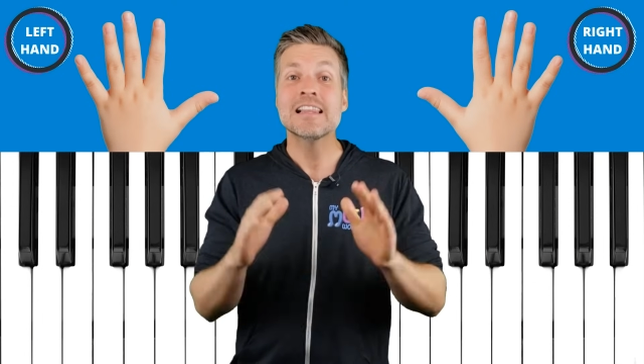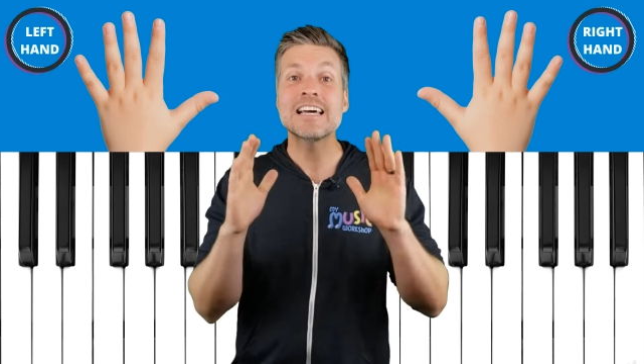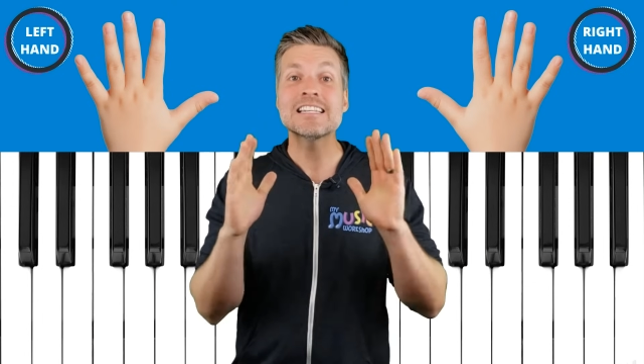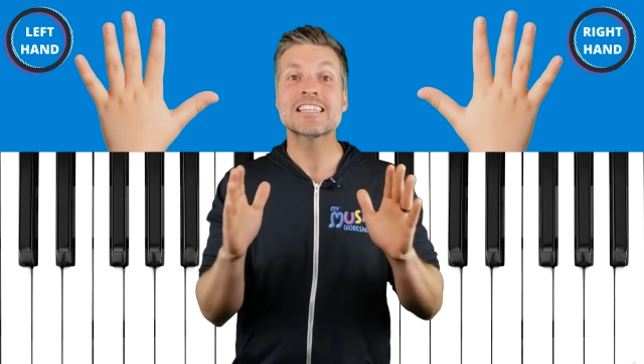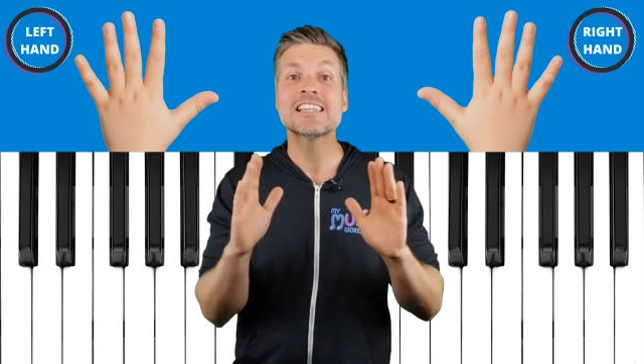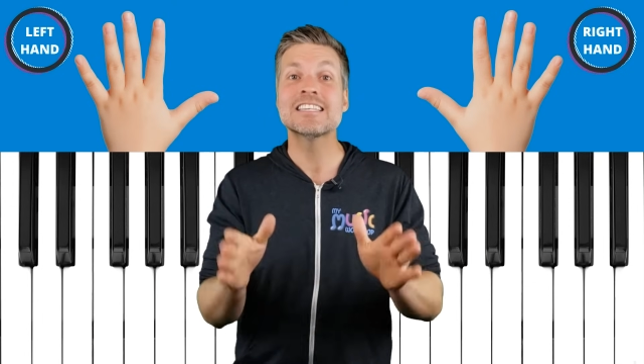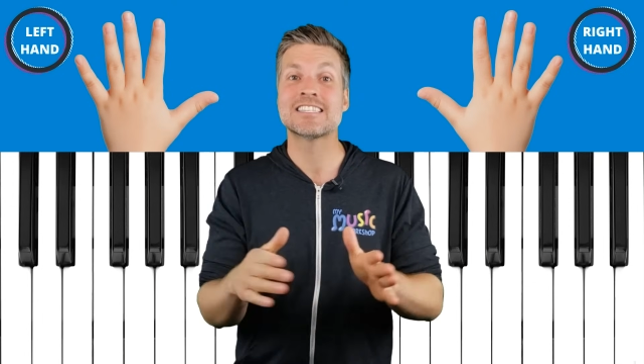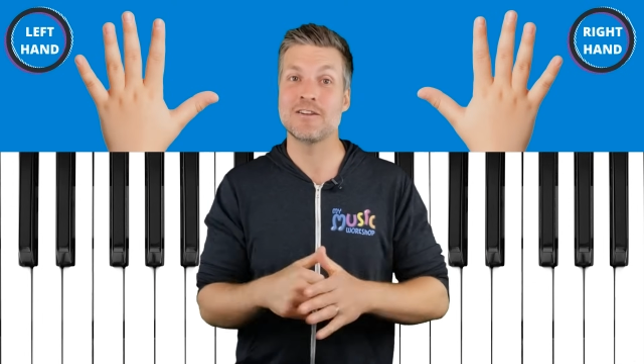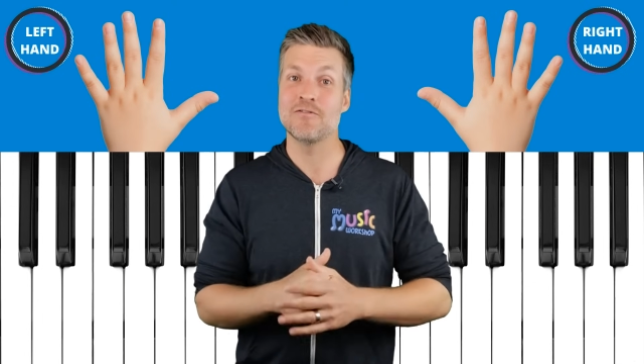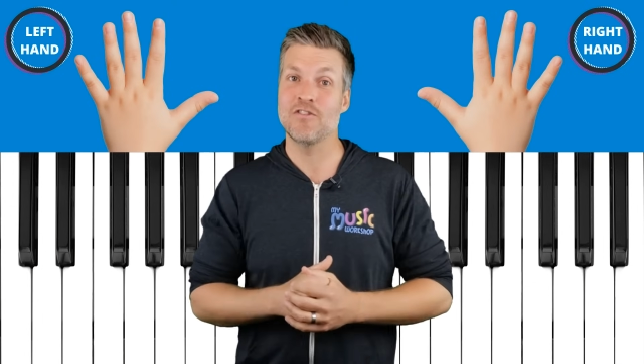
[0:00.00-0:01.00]
Let's
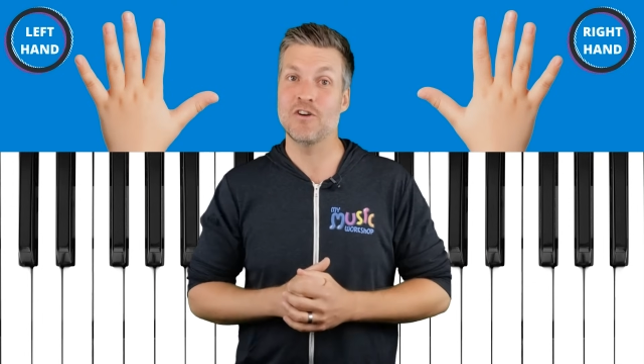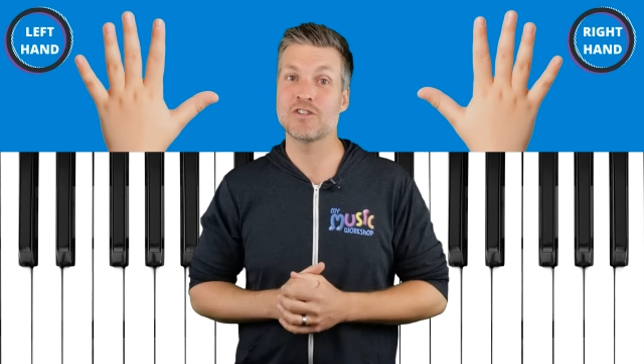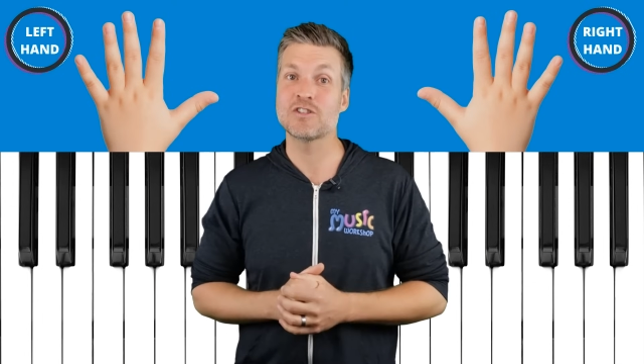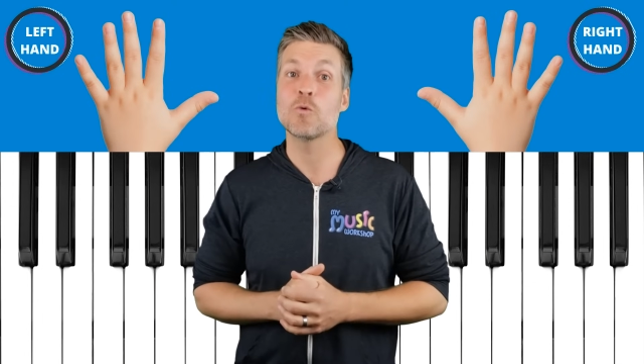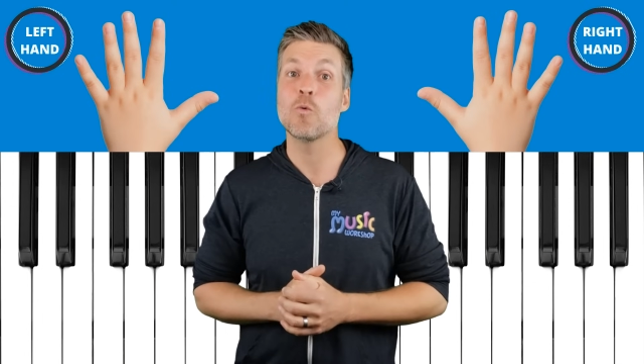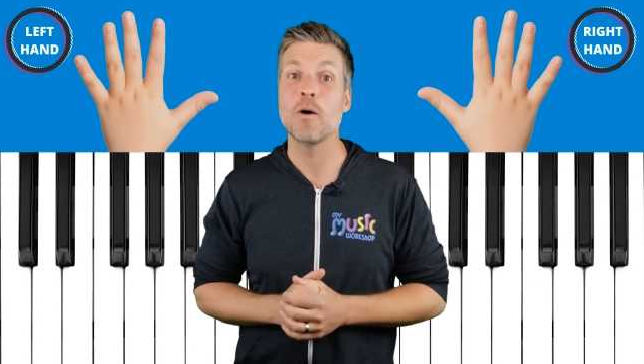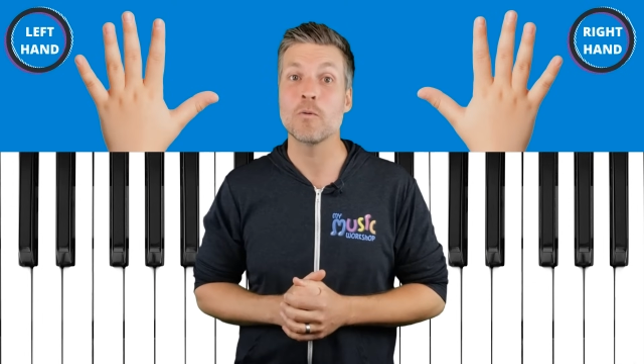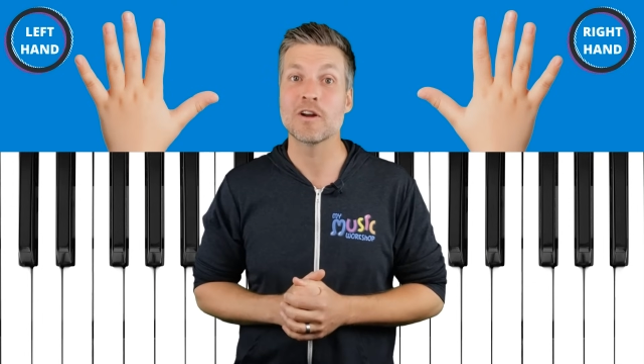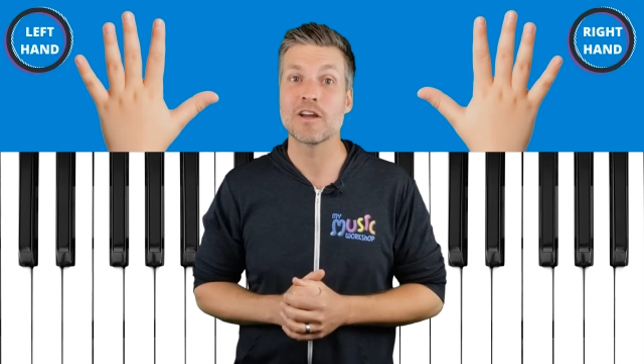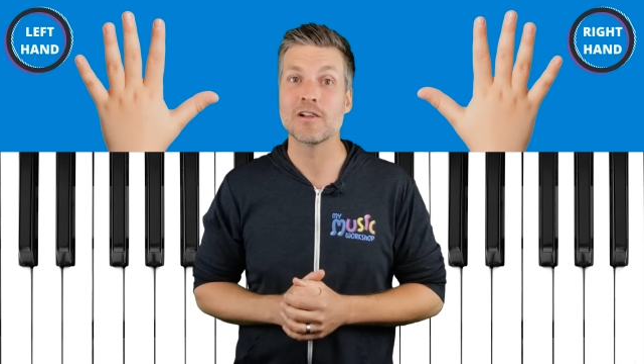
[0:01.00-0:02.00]
listen first to what
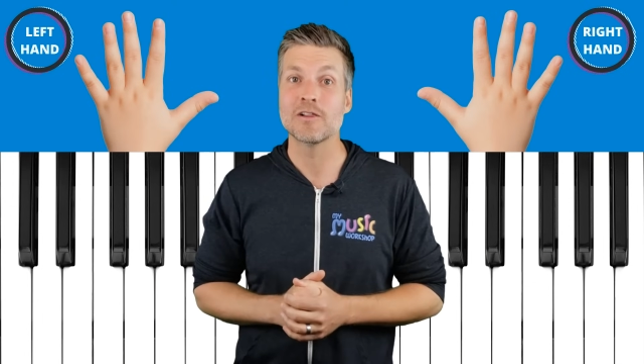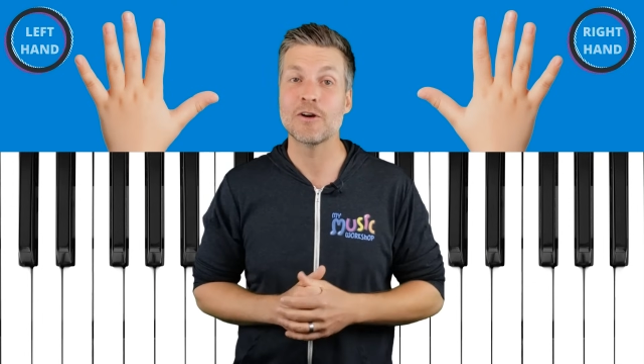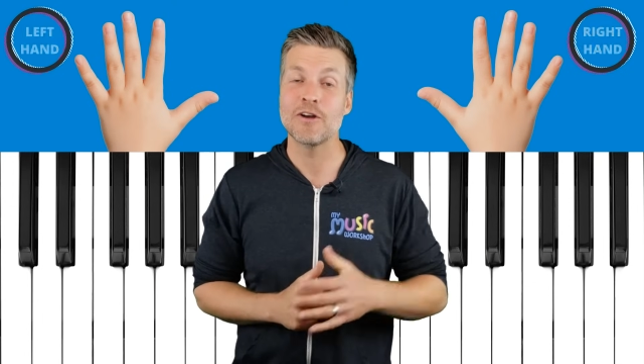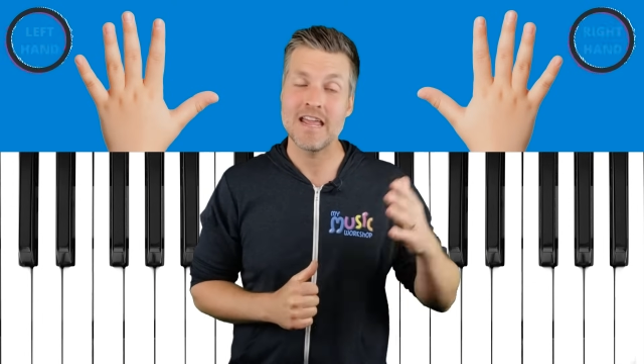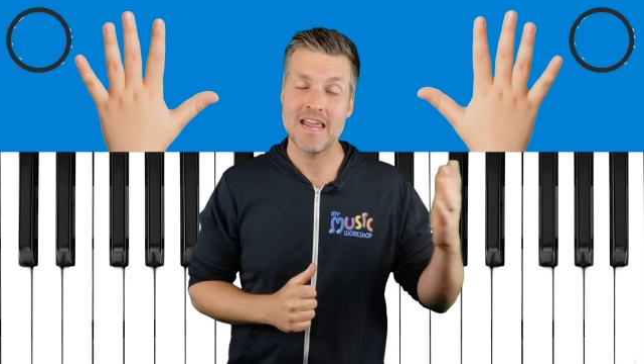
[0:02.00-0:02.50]
we're gonna learn.